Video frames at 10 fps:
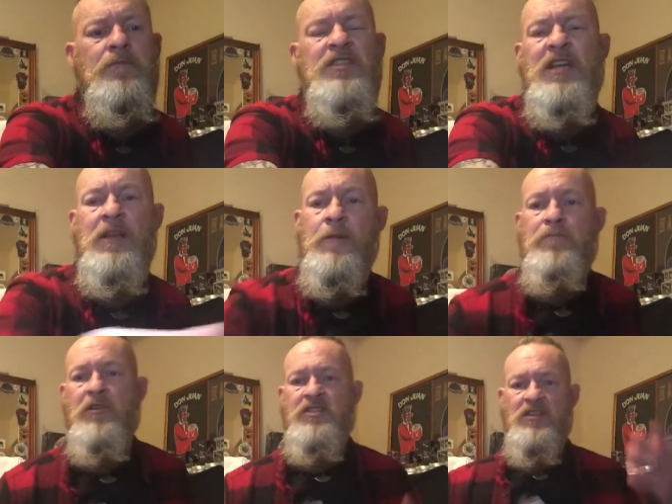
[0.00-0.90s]
still in the
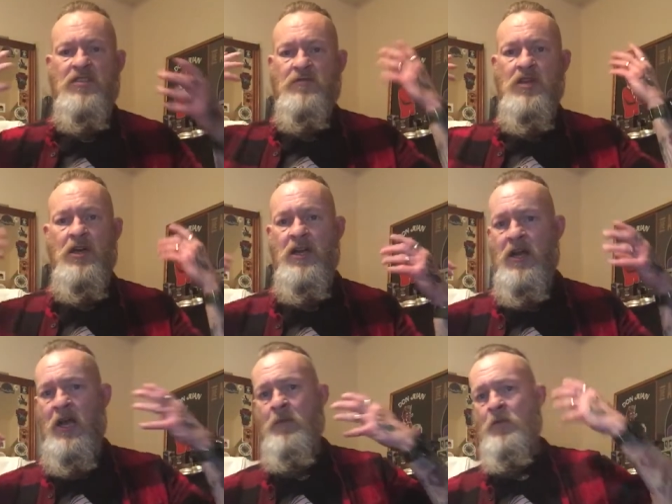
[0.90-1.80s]
process of tying it
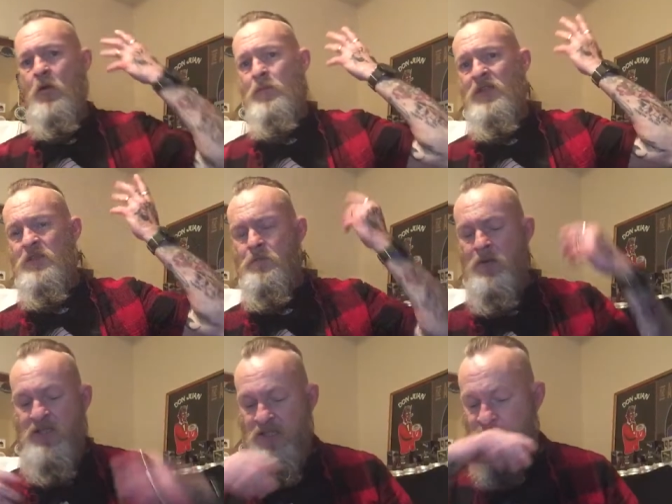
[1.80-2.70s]
up and got bits and
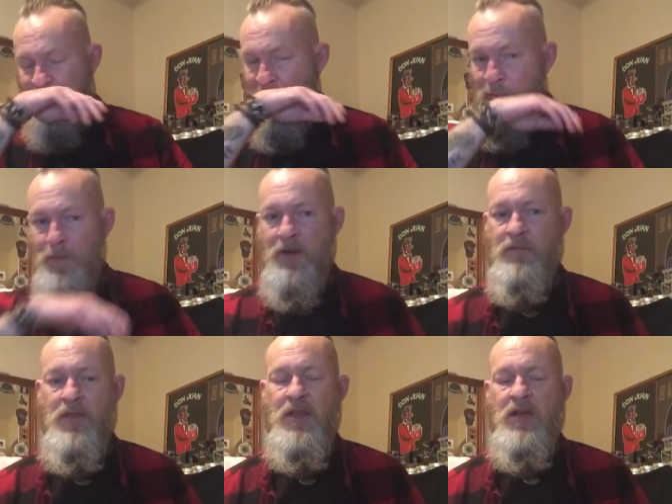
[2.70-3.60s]
pieces to go up and
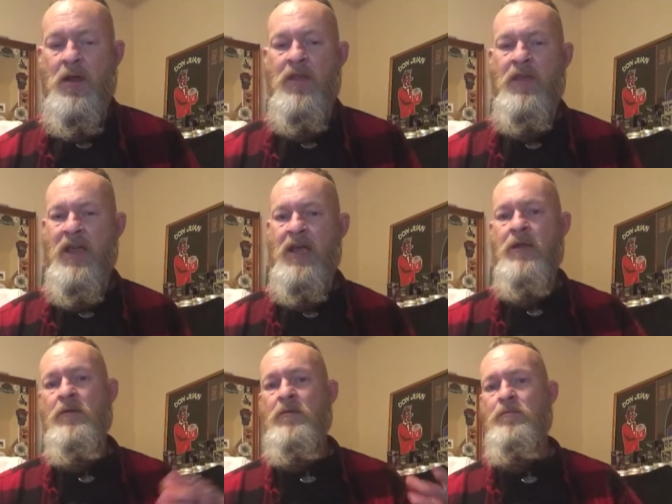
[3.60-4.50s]
everything like that
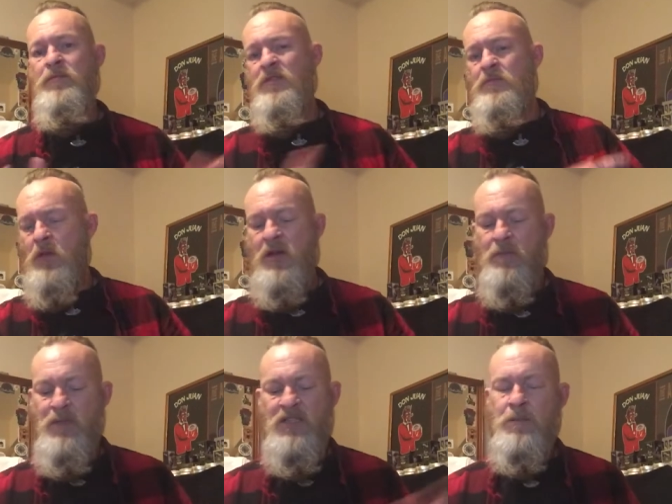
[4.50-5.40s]
and doing a
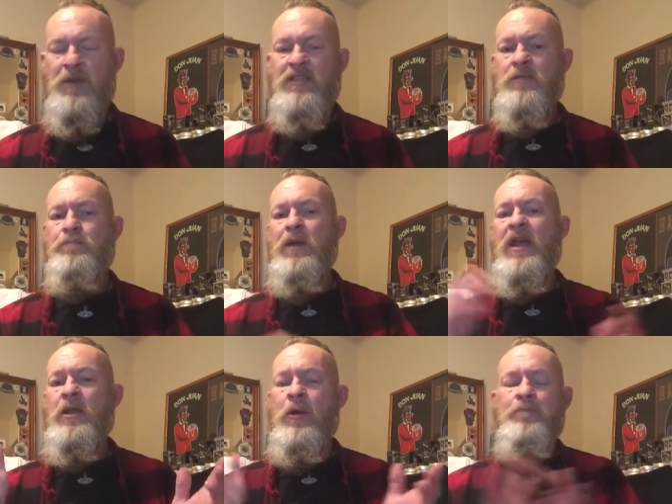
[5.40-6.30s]
bits and pieces. But
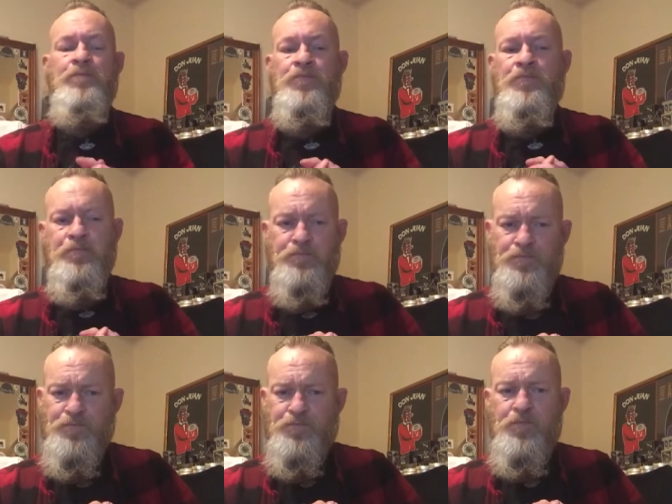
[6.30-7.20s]
anyway,
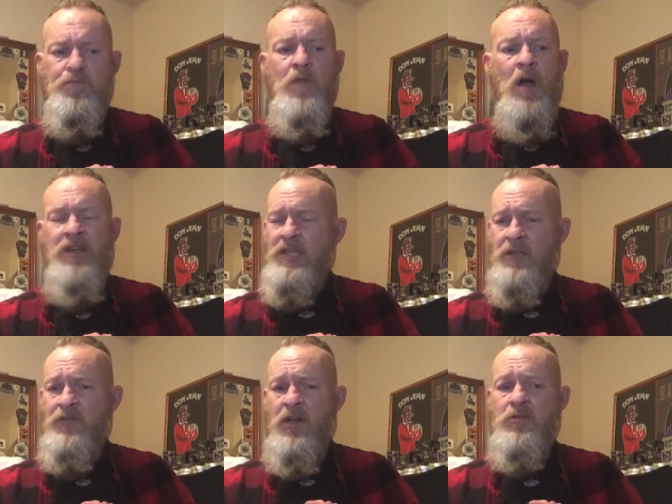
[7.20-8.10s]
I
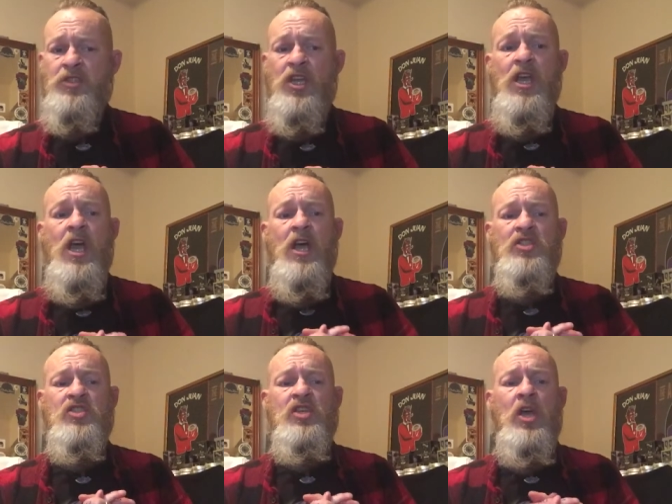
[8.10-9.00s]
divulge.
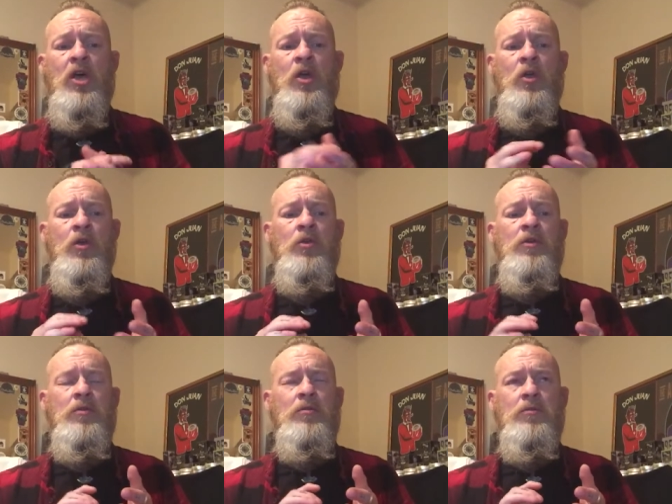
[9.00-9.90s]
So
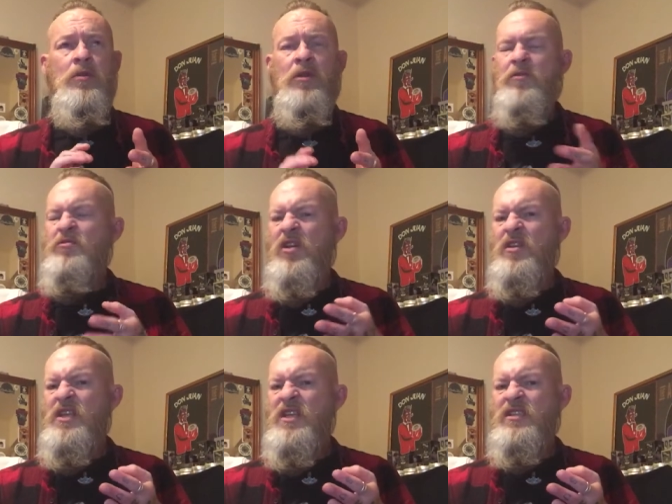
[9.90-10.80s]
it was
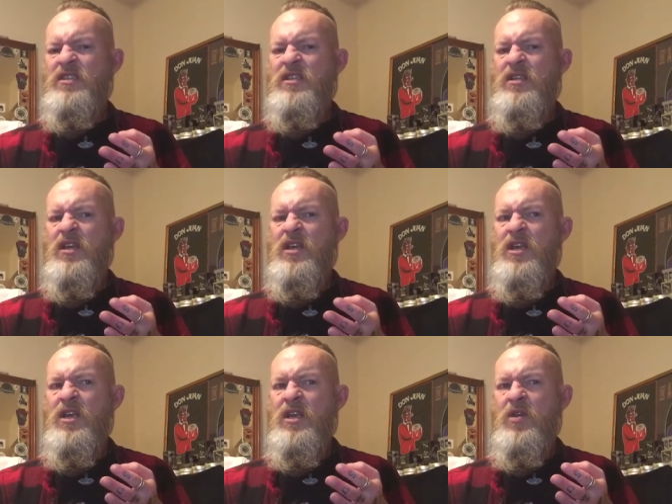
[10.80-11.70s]
either
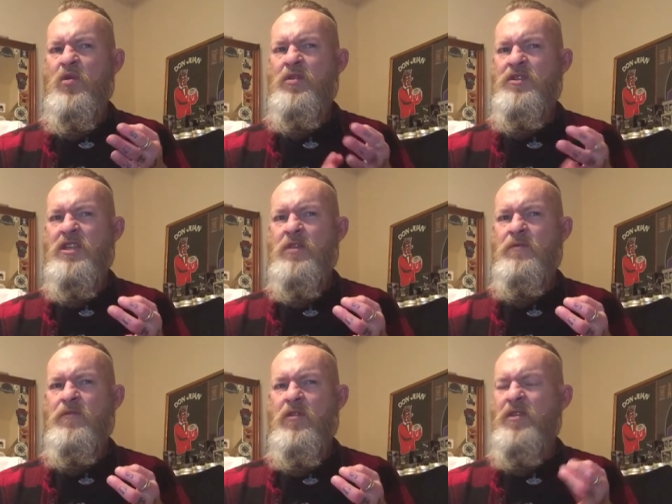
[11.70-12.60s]
yesterday or the day
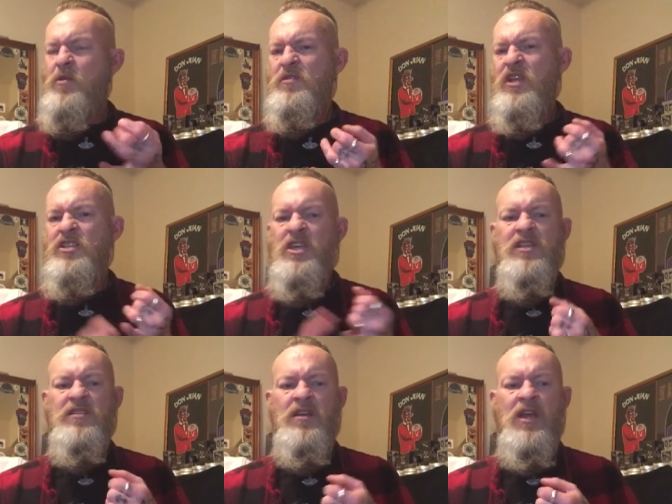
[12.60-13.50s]
before. I think it was actually
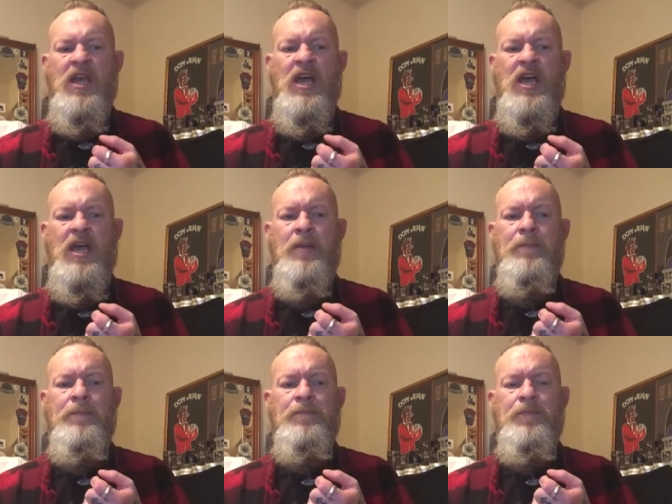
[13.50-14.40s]
yesterday. Um,